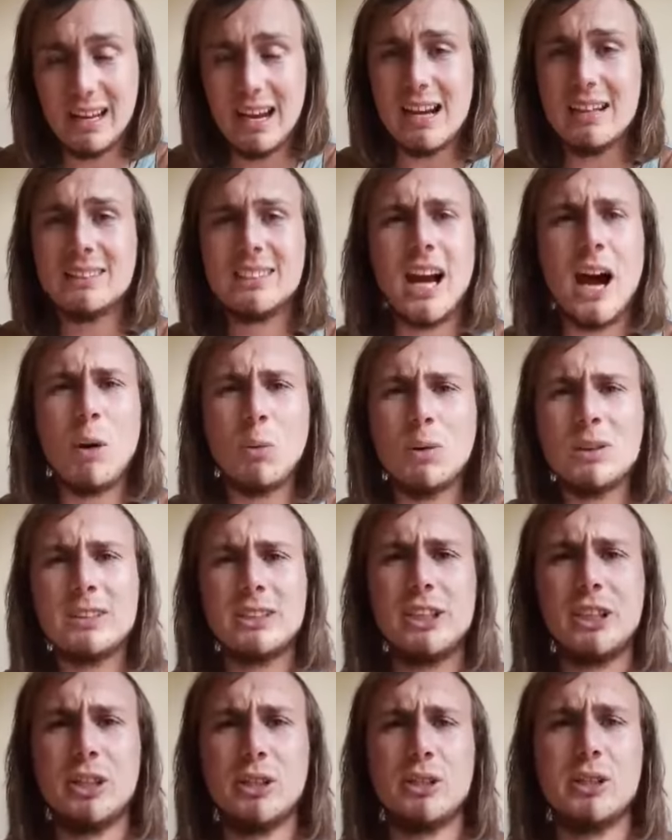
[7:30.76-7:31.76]
So I
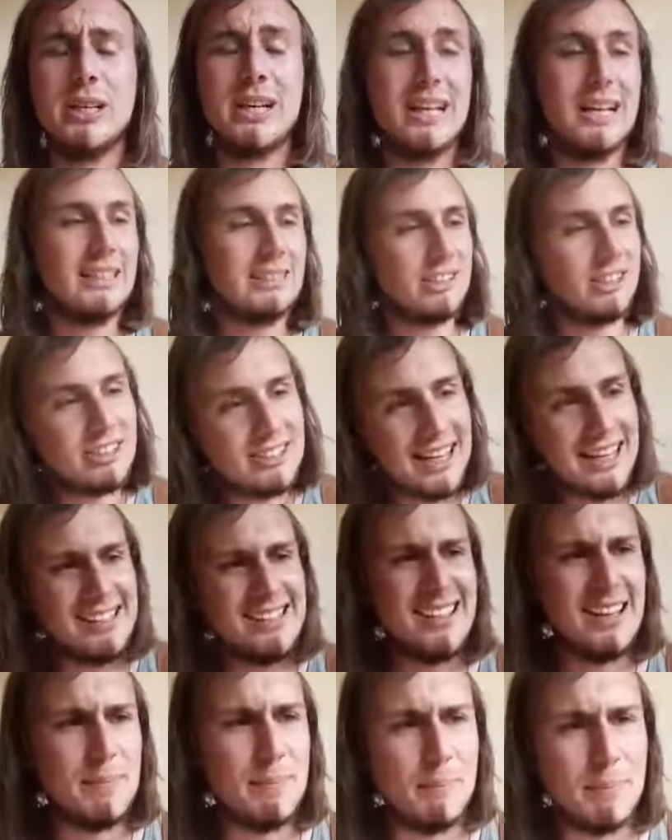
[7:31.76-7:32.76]
want you to take
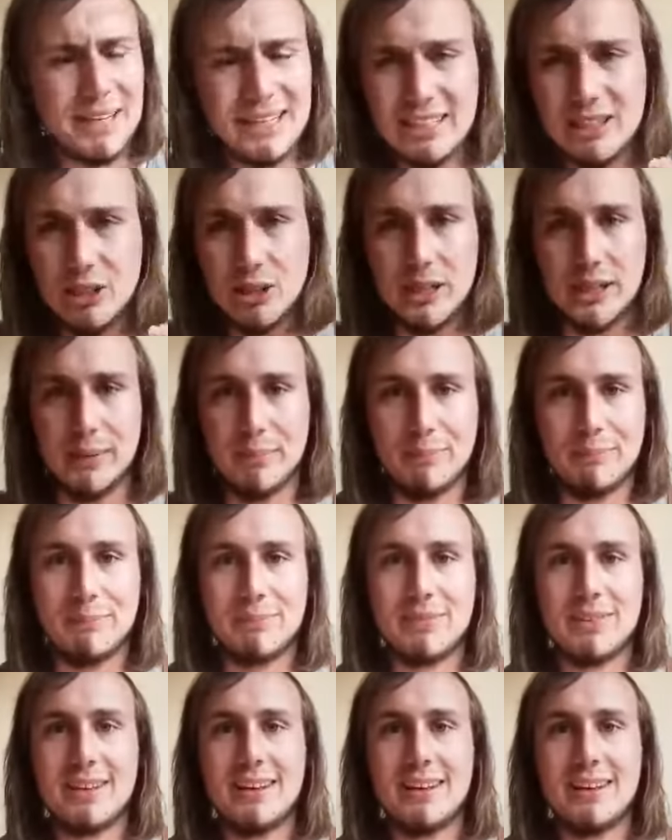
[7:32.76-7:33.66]
that big dream